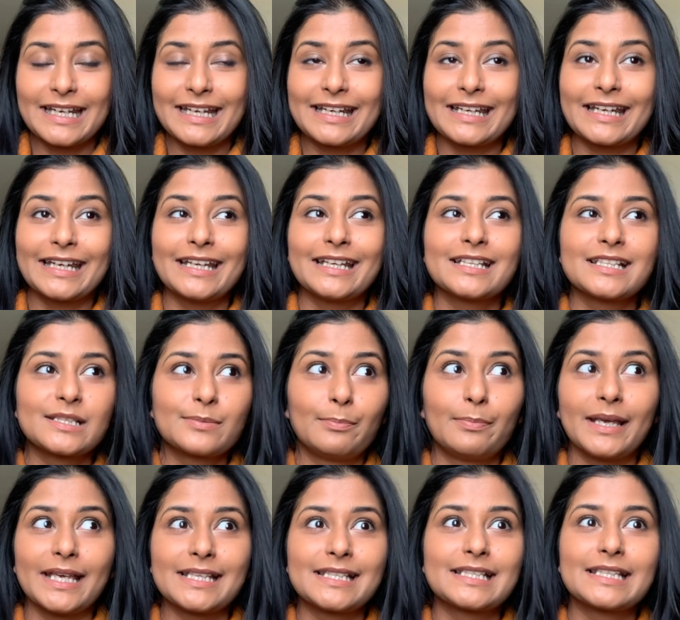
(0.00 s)
It is
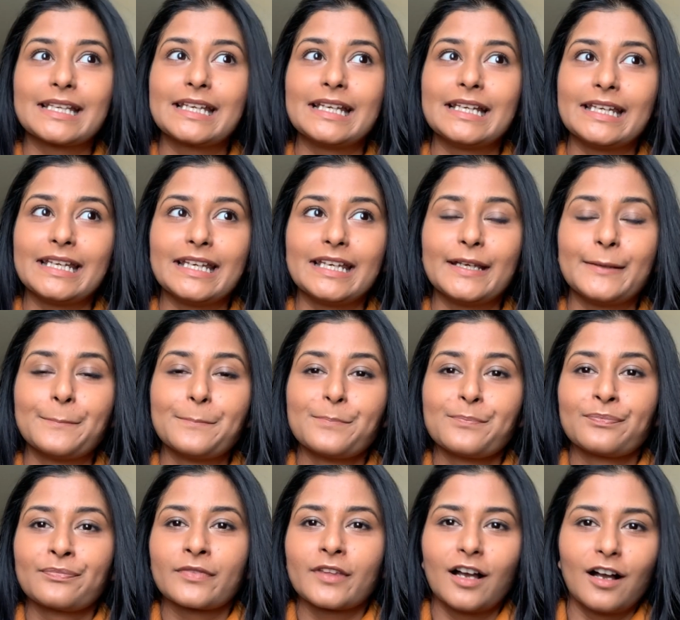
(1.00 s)
basically
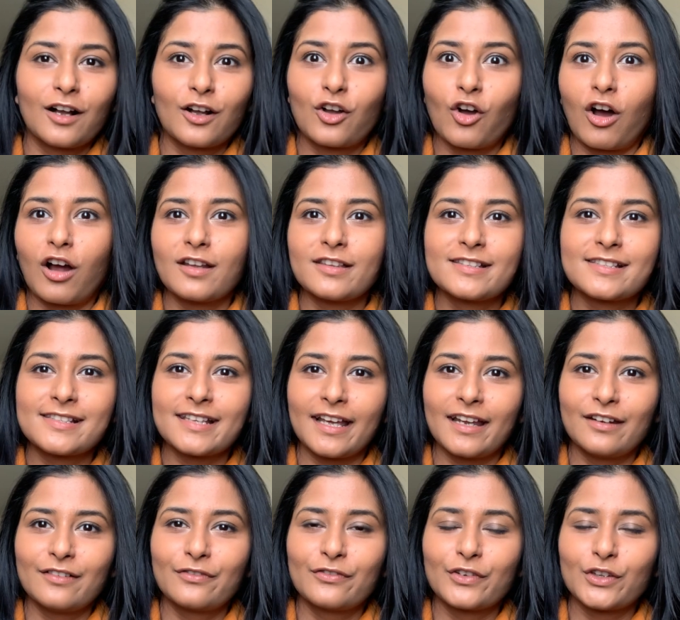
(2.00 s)
a
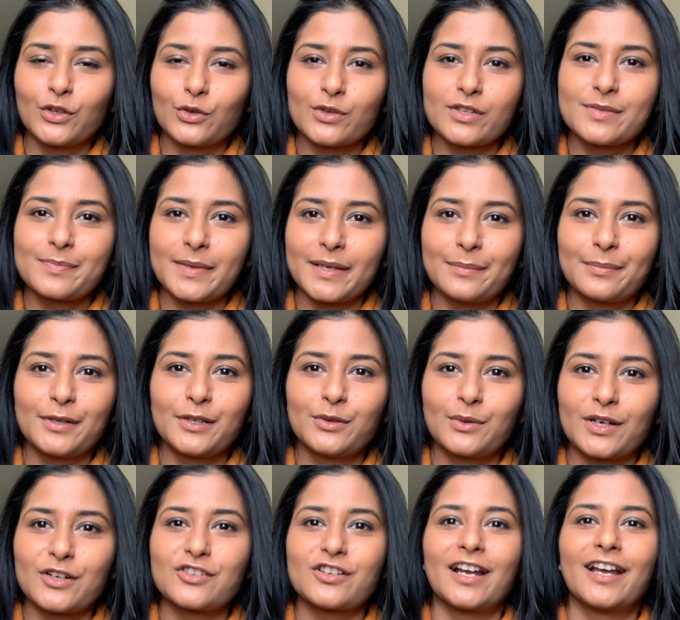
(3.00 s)
godsend for those people who
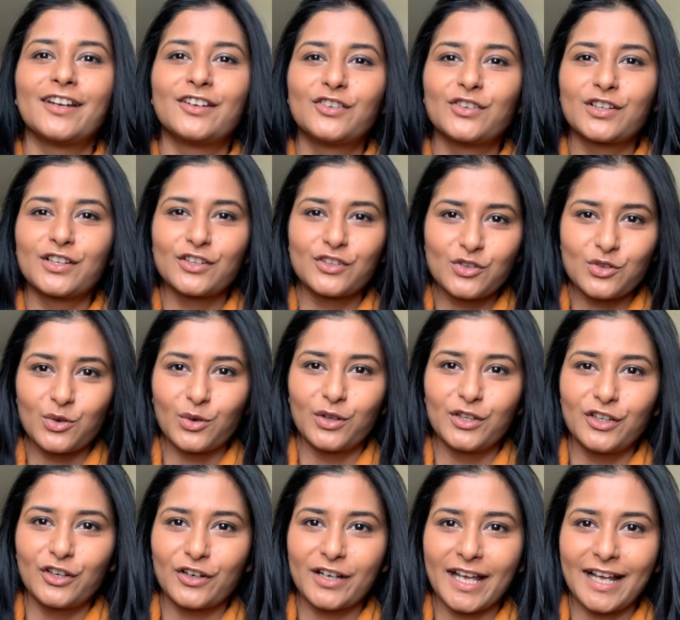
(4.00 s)
are trying to control
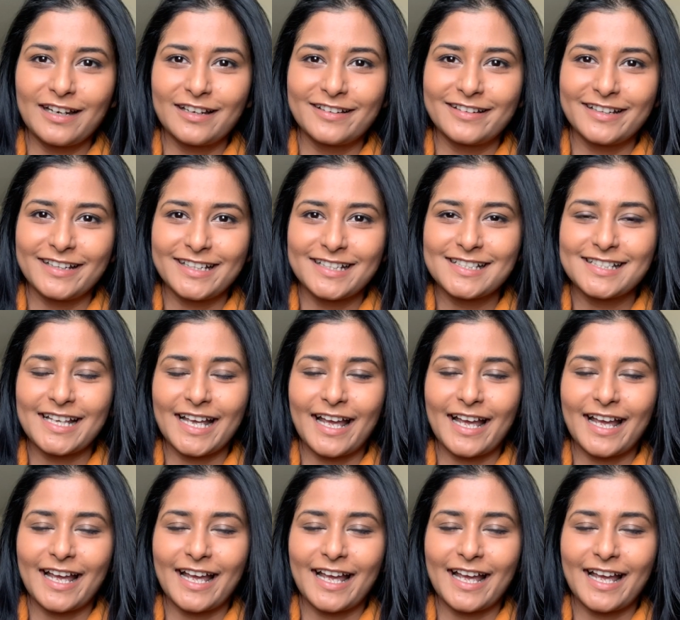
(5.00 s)
your calories.